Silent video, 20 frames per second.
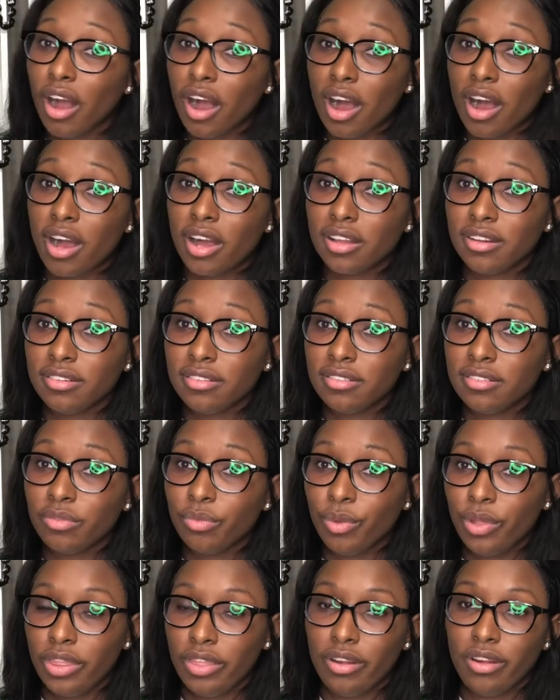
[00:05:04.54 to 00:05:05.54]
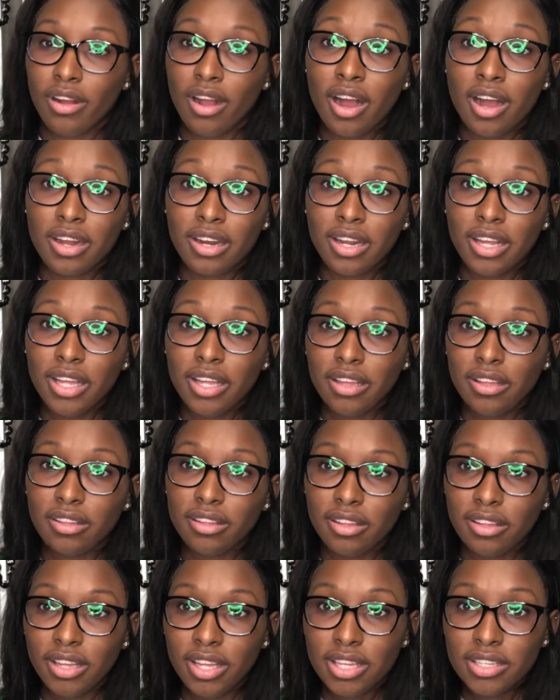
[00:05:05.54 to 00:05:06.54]
aunt, with her aunt
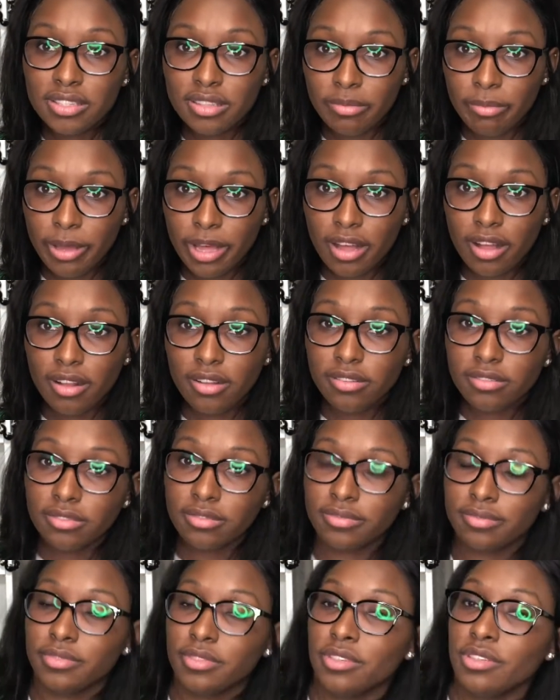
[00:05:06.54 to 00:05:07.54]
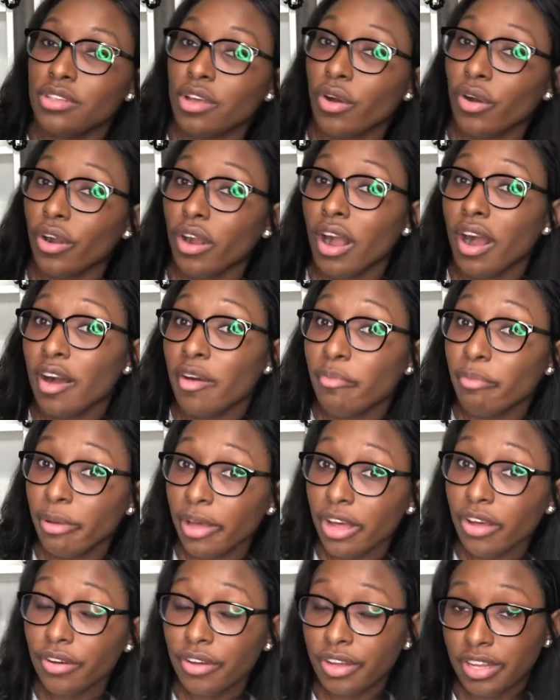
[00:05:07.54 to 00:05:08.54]
Isabel, so her aunt
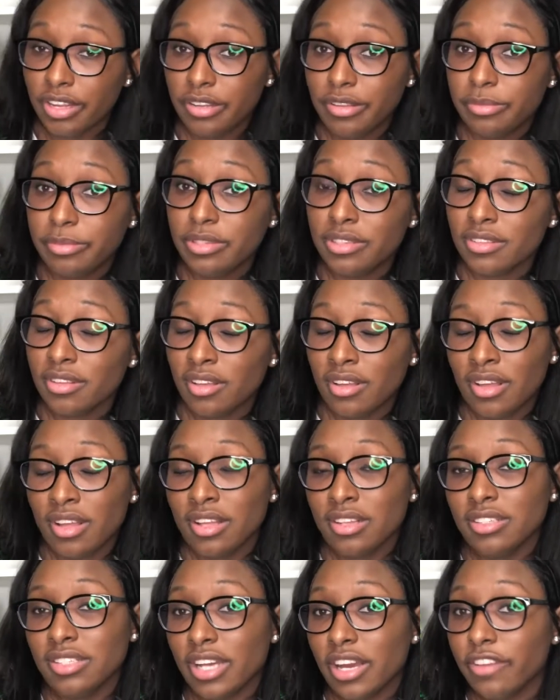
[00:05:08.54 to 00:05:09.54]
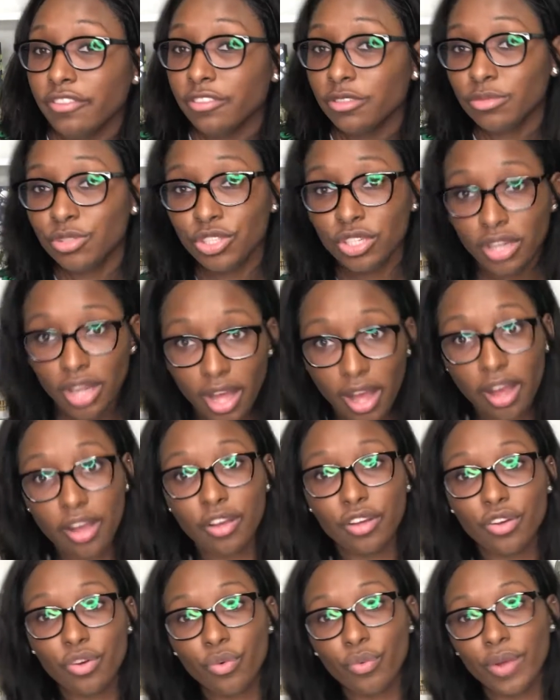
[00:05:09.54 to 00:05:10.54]
Belle comes down from
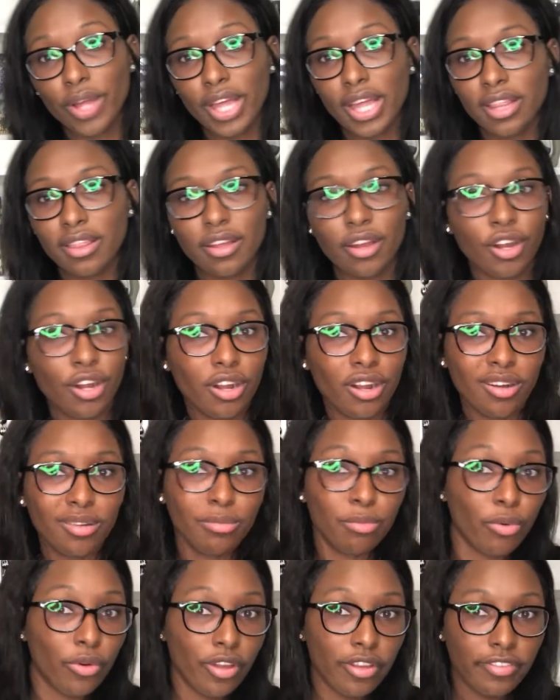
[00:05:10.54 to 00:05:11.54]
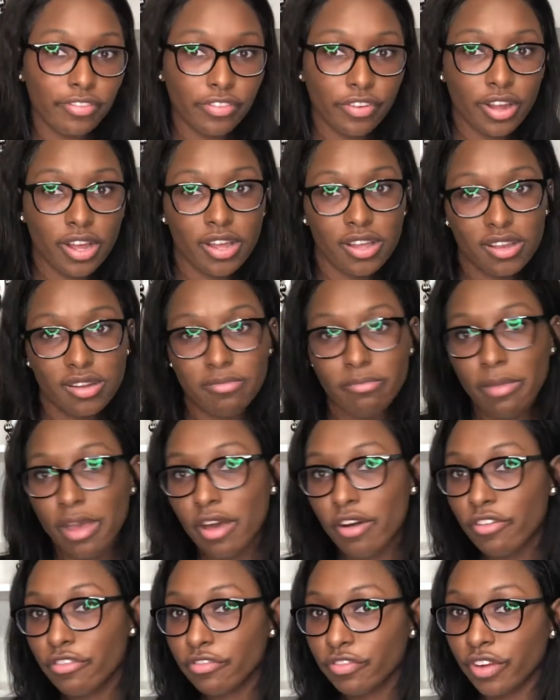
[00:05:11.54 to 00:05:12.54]
Chicago with her boyfriend,
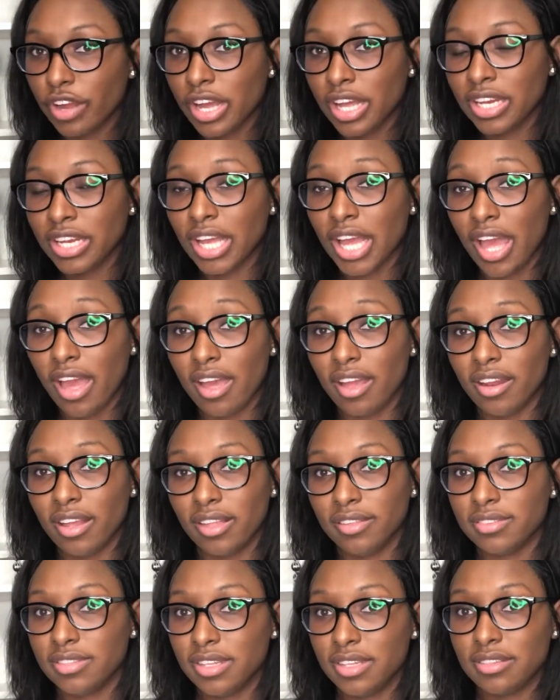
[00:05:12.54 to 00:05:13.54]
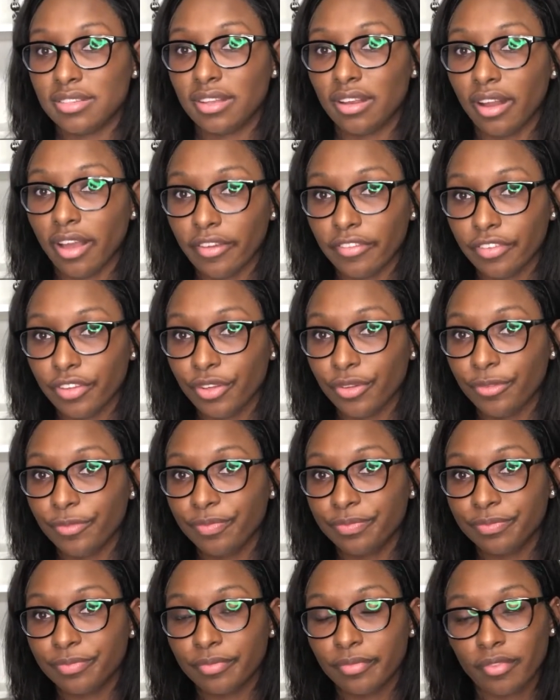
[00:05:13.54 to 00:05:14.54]
male friend, and his niece and nephew.
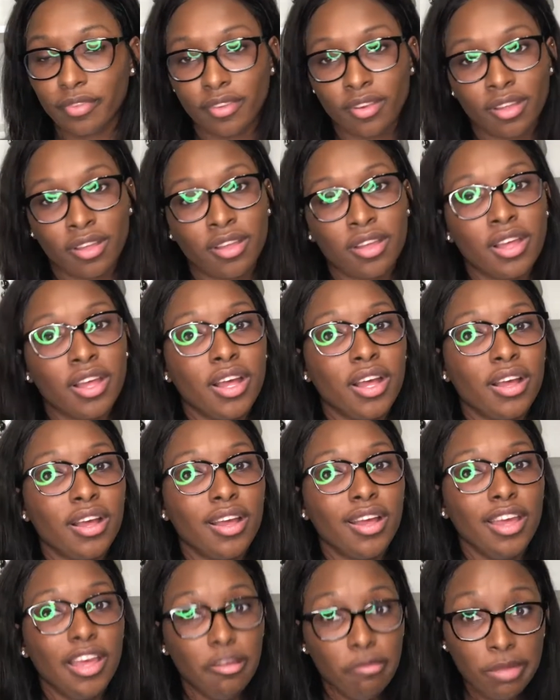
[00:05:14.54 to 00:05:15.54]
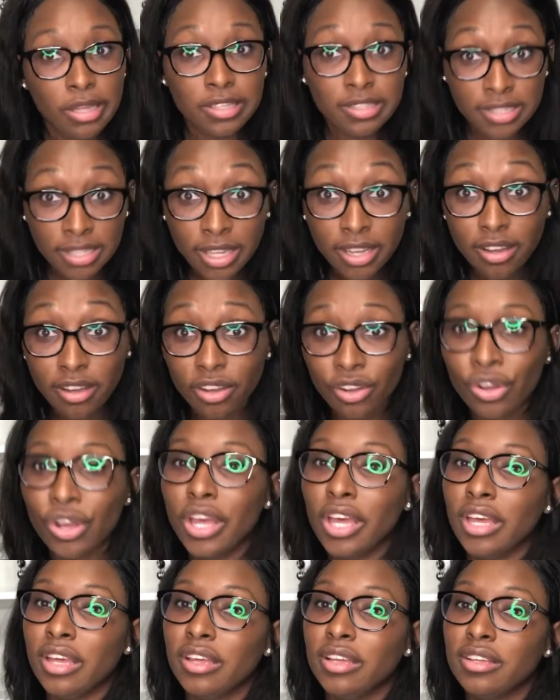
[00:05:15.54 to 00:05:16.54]
Emmett Till
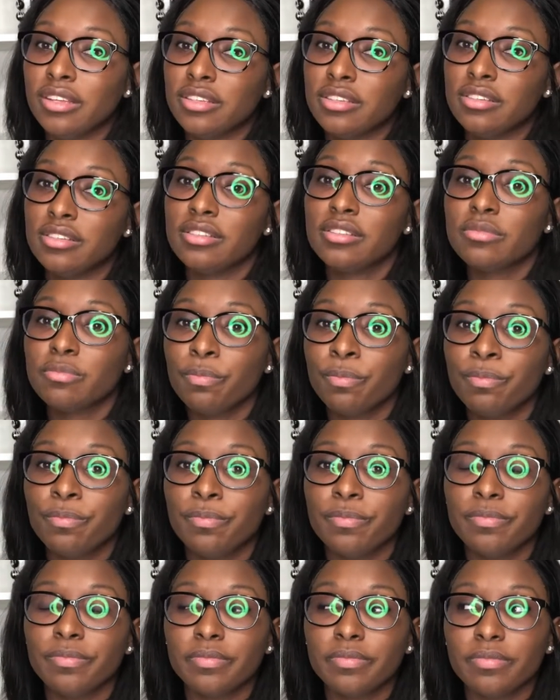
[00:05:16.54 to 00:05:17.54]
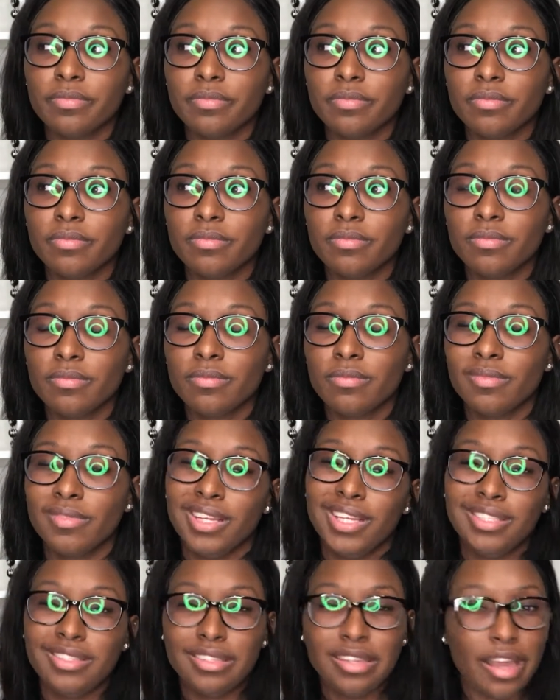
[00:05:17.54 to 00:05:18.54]
is
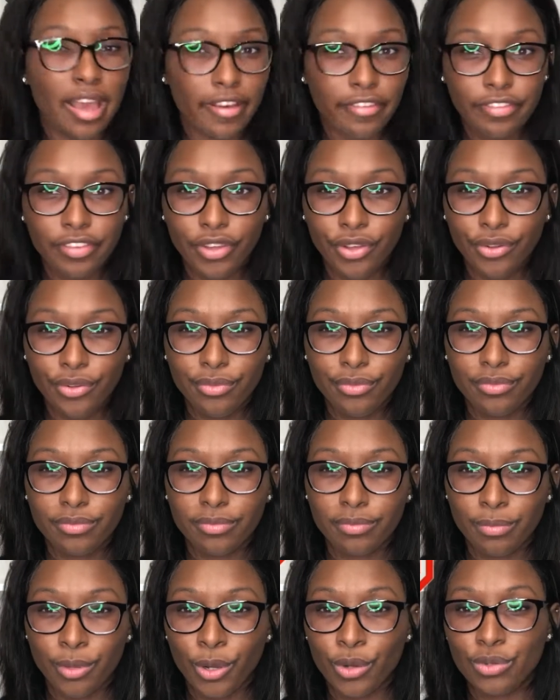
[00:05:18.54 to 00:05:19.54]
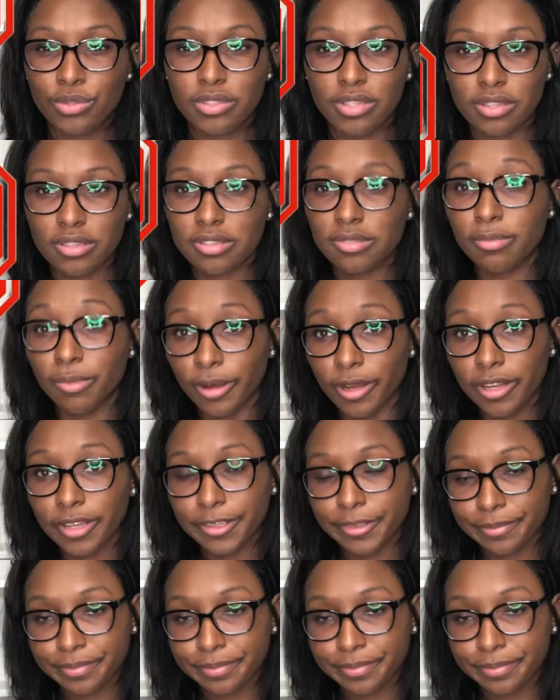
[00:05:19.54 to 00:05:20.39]
his nephew, posed in this book.